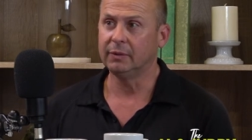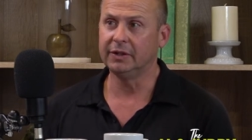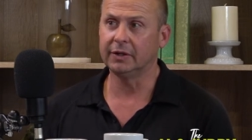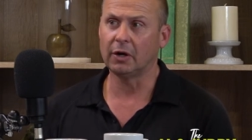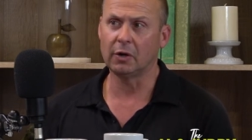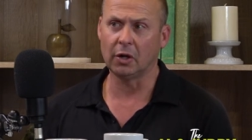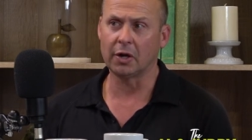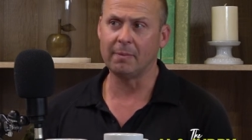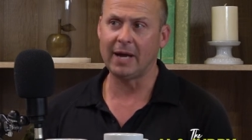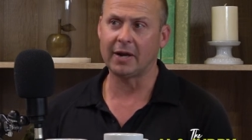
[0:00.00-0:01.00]
We didn't know a
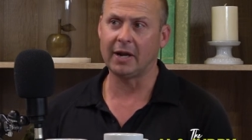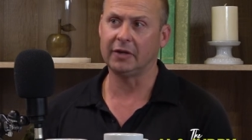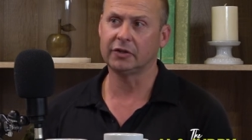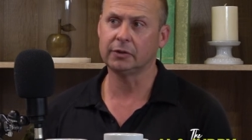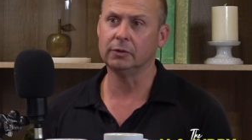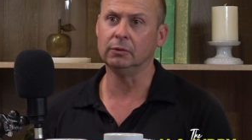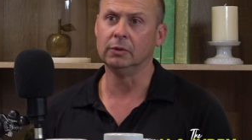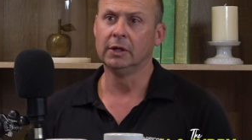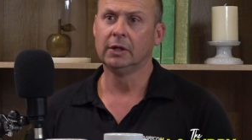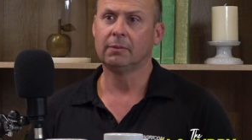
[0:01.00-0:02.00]
lot about it
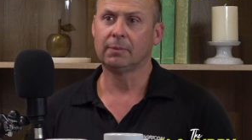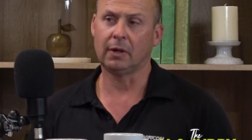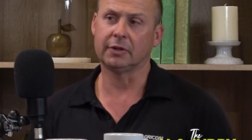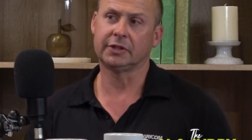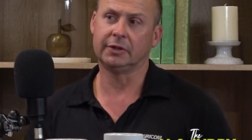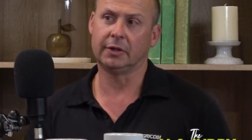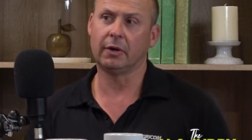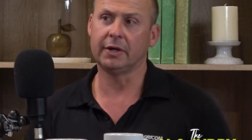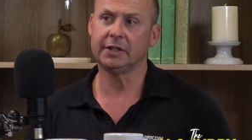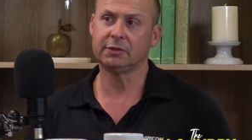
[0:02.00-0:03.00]
until plots in the
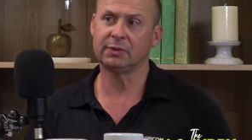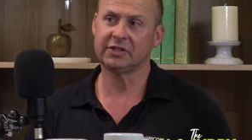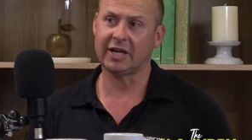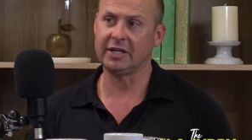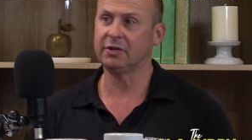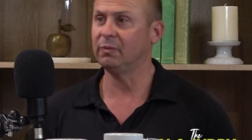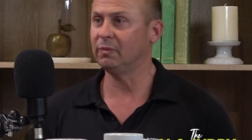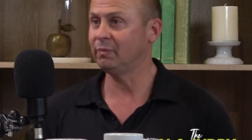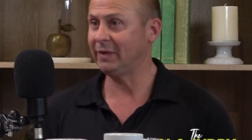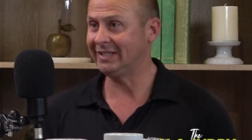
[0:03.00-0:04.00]
90s were starting to
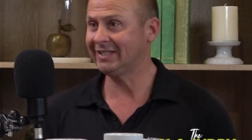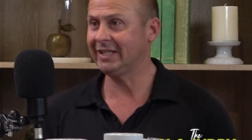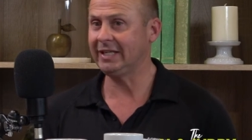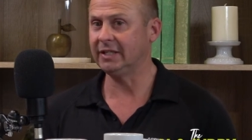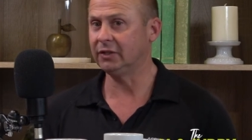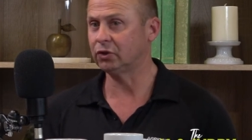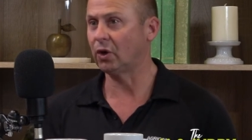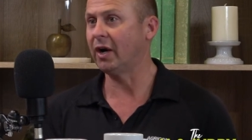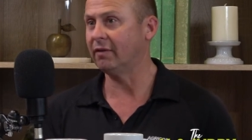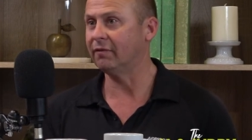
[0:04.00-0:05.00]
be seen in
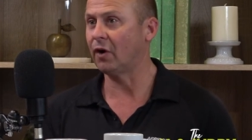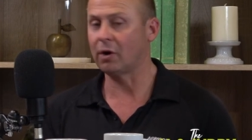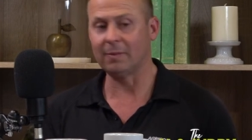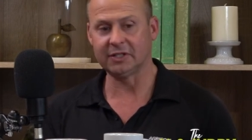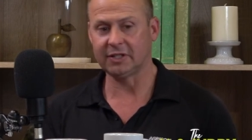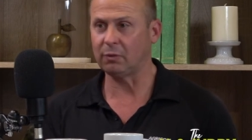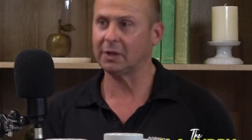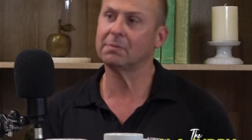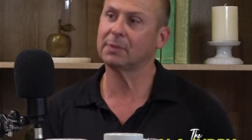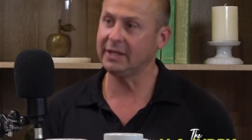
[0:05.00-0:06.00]
dry environments that were
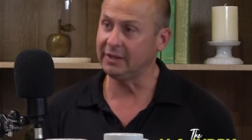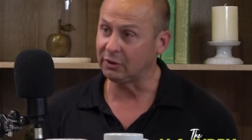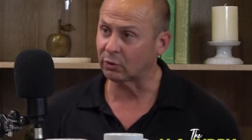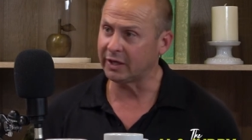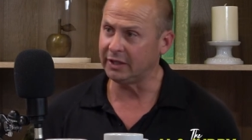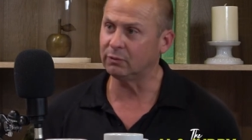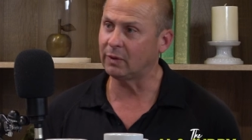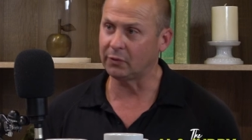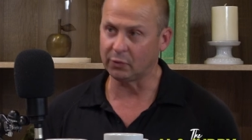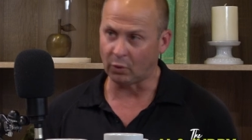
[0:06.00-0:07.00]
completely green,
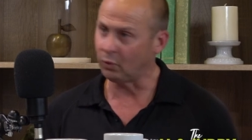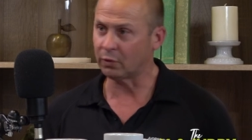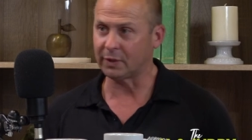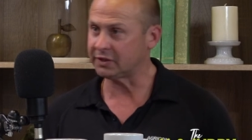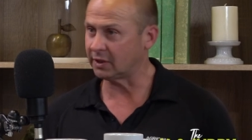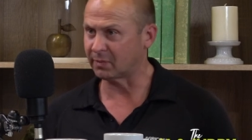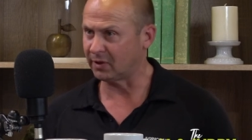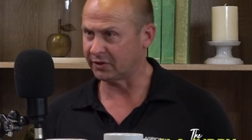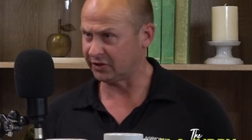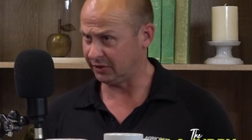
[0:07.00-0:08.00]
while all the rest of the
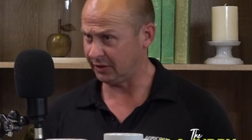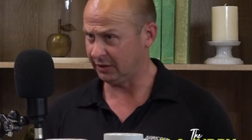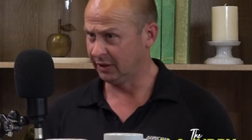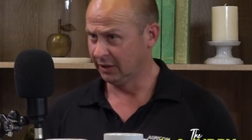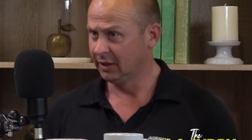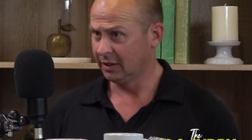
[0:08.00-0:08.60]
plots in the...